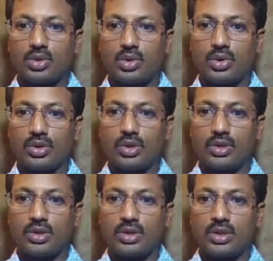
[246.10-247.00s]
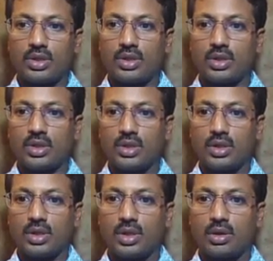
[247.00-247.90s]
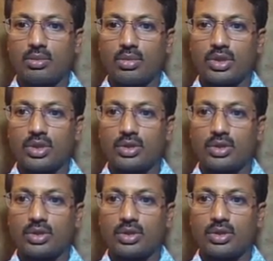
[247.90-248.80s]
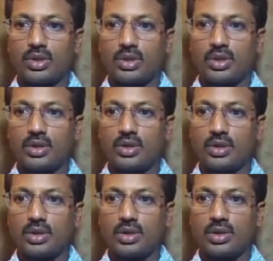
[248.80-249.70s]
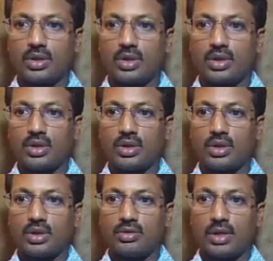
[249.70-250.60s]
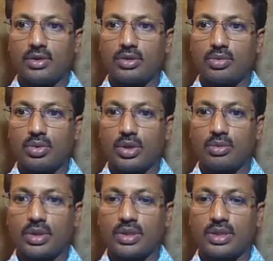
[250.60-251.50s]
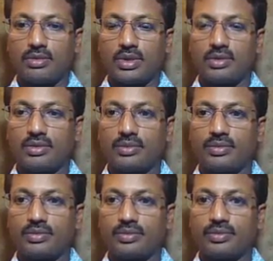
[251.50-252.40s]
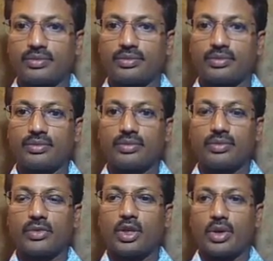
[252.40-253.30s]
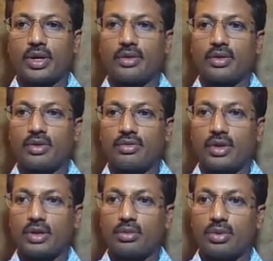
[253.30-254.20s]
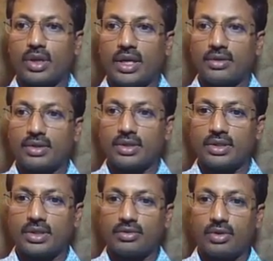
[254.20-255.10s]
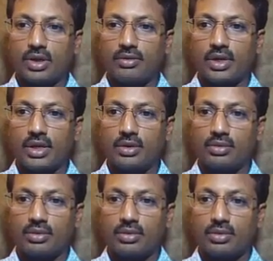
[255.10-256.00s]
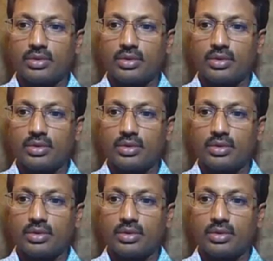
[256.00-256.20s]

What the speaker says: just on this, measure from here, this value is 0.17. Okay, for now we will have this default value.